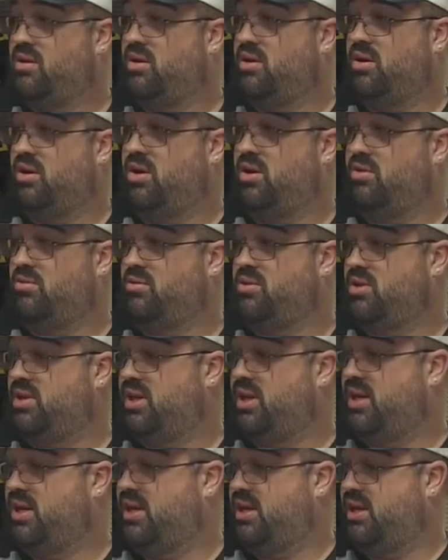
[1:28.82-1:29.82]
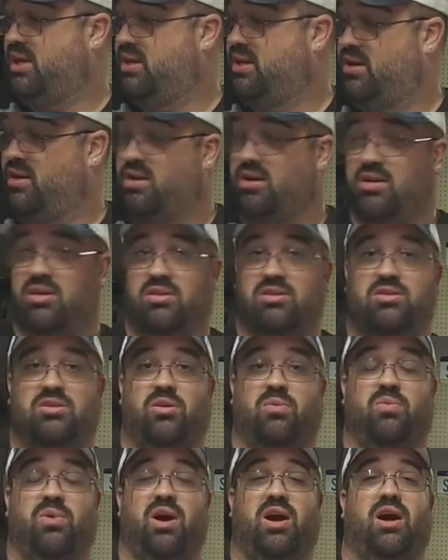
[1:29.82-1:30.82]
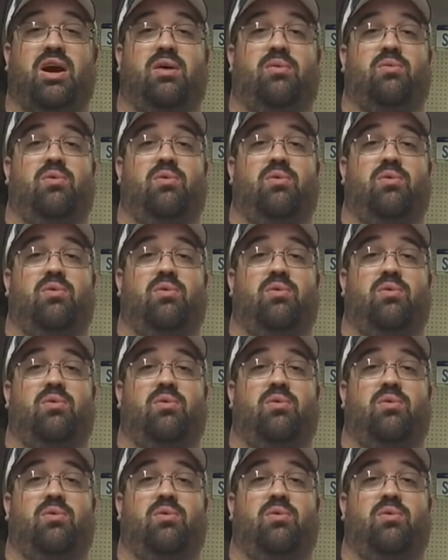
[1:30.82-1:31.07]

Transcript: you know, to get it to where I